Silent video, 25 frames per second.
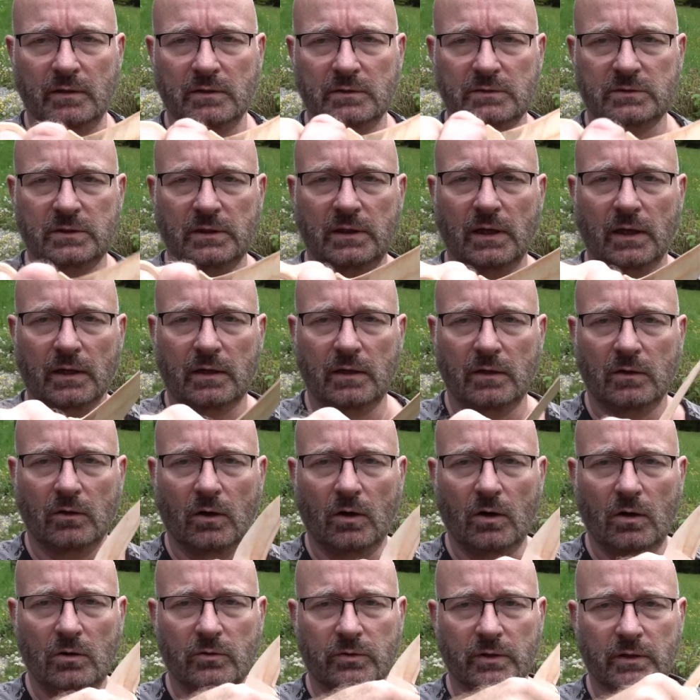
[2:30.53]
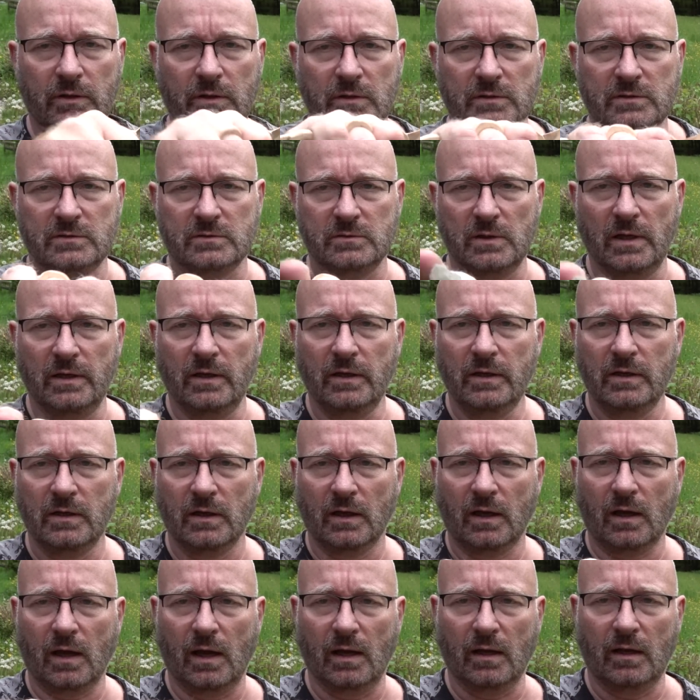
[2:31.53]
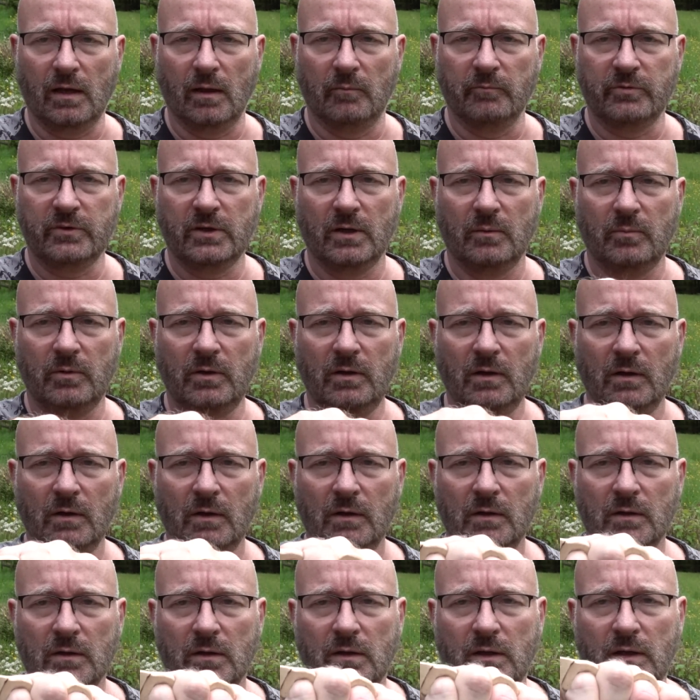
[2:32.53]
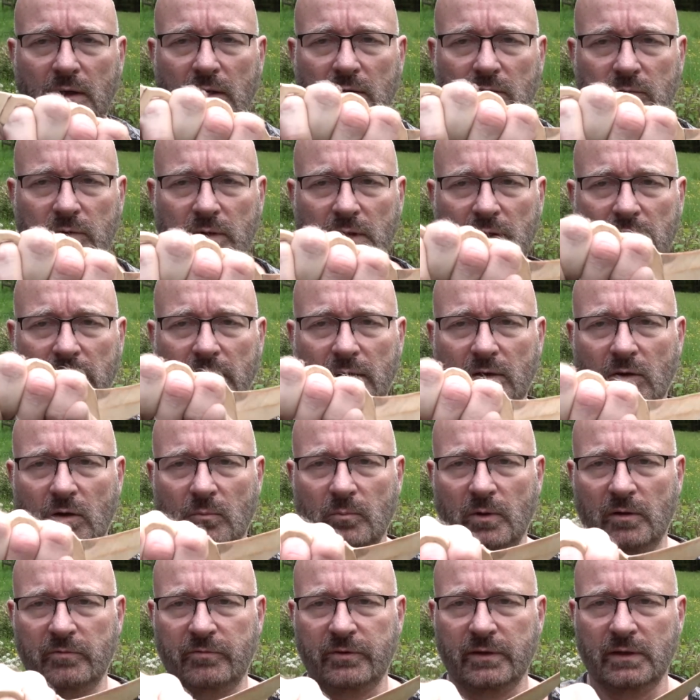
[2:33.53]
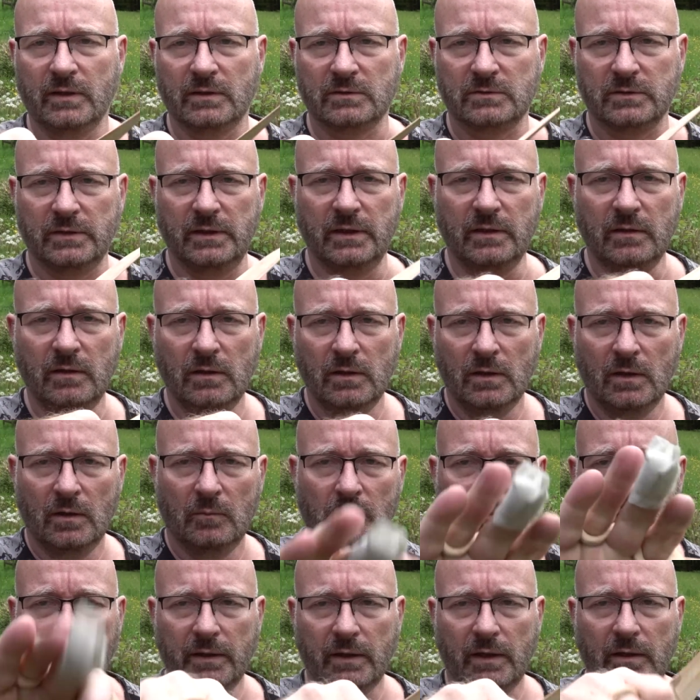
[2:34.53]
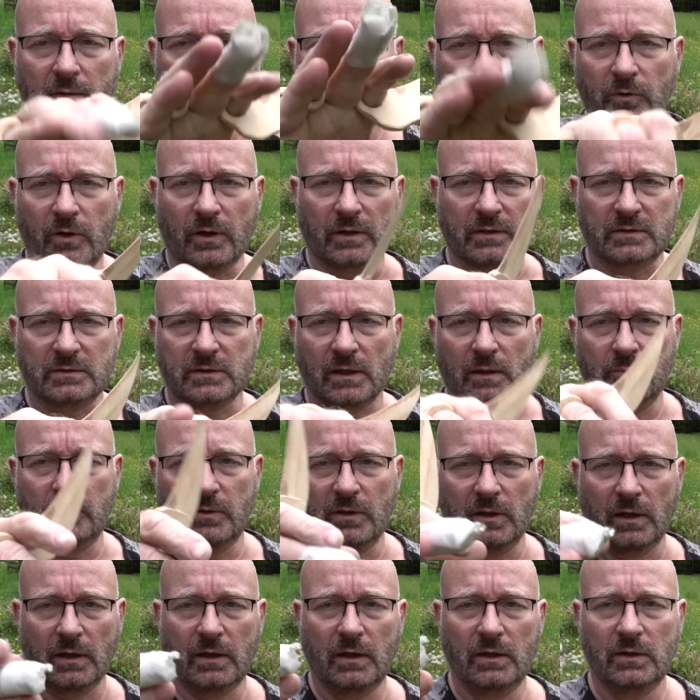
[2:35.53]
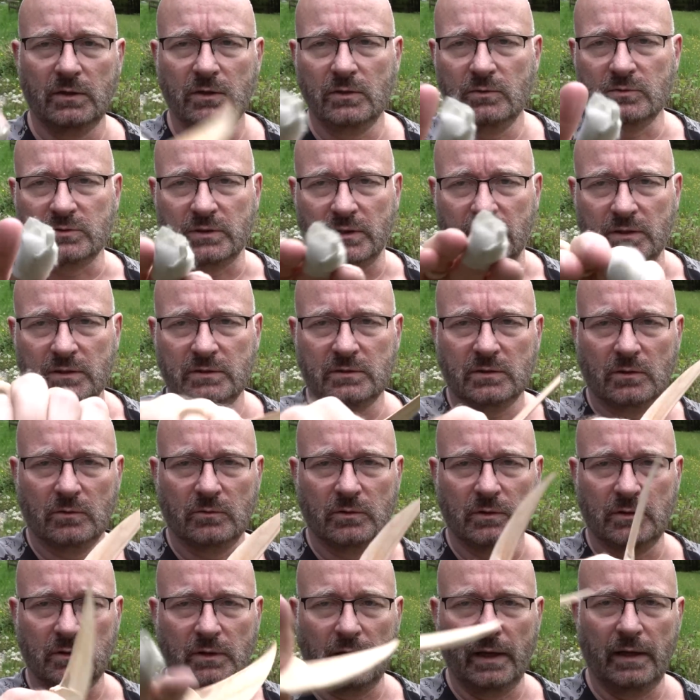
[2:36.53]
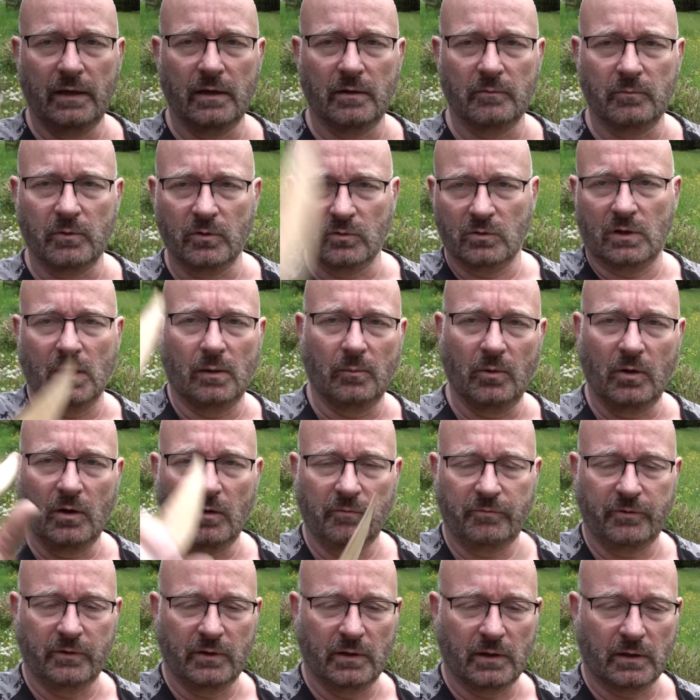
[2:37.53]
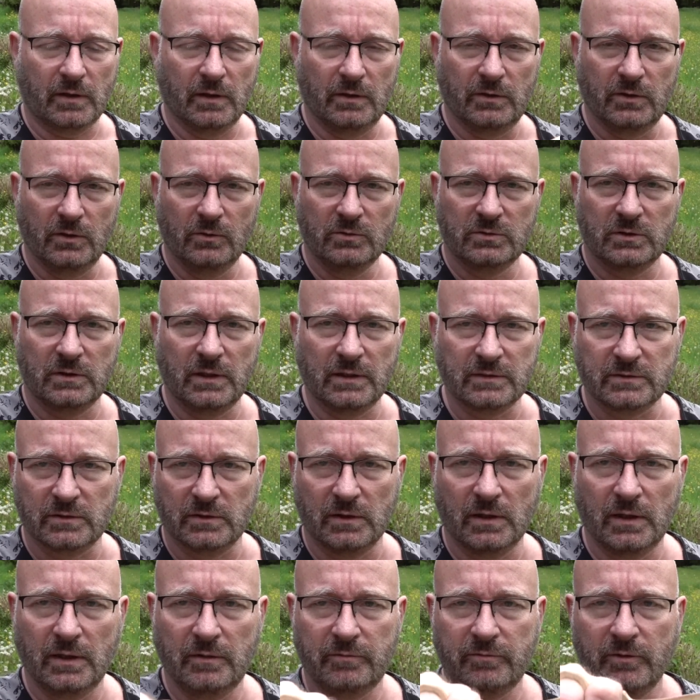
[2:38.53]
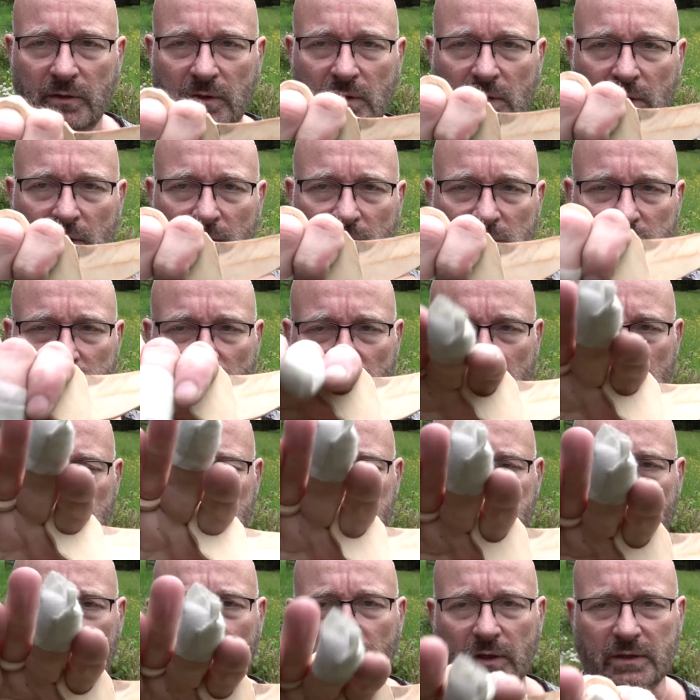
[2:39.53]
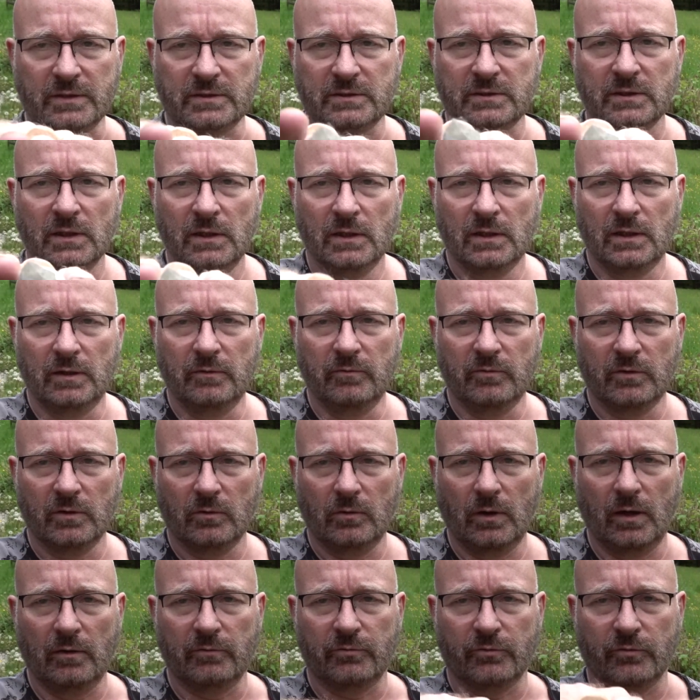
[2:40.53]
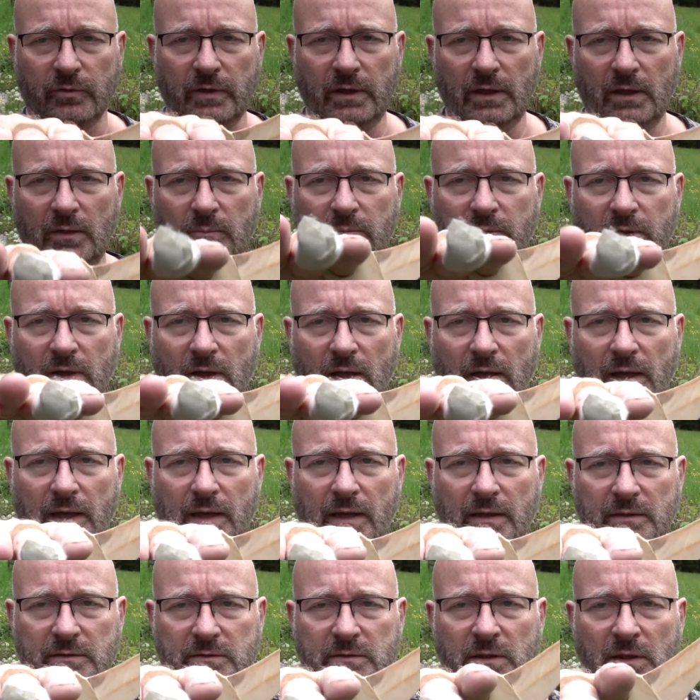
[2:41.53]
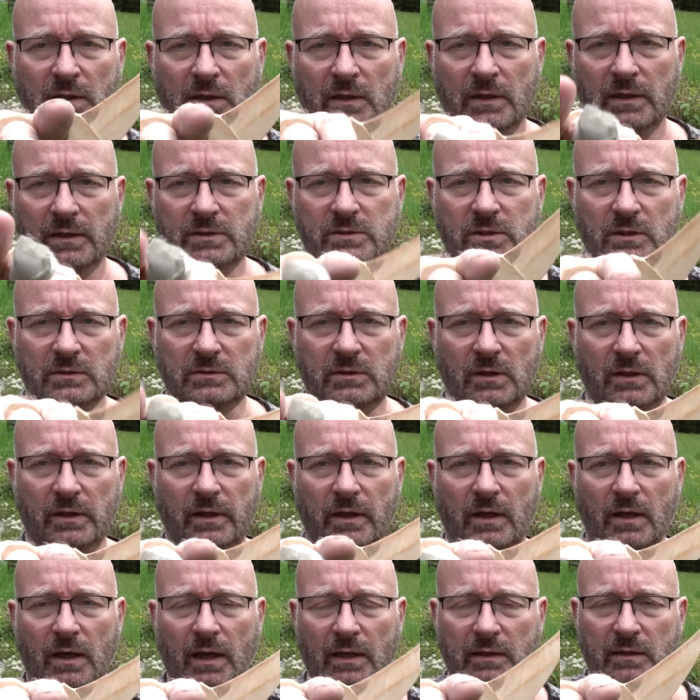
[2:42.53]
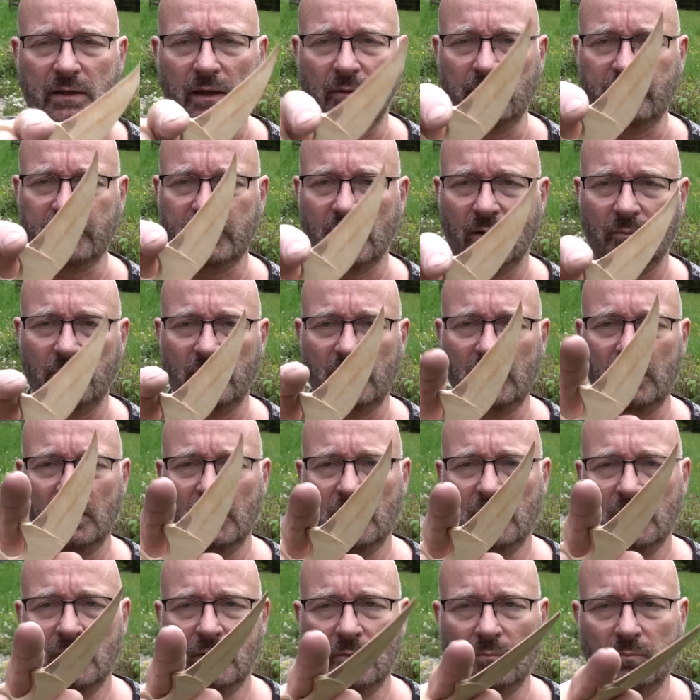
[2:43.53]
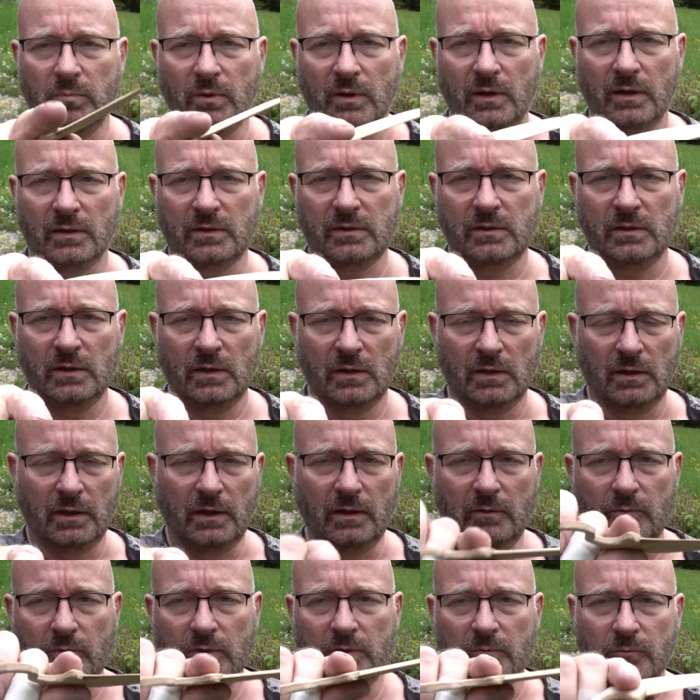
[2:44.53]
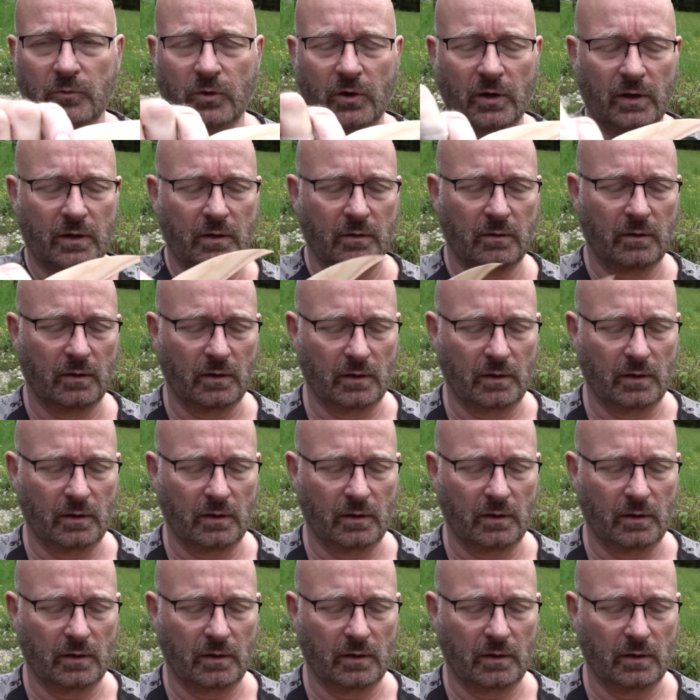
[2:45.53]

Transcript: See, I can hold it. It's a little uncomfortable. Can't really get all my fingers in, but it works. I mean, I can use it. So, and it won't come off, and I can use it as a knife. So this works, even though I have really big hands. It's just a little uncomfortable, but it would work.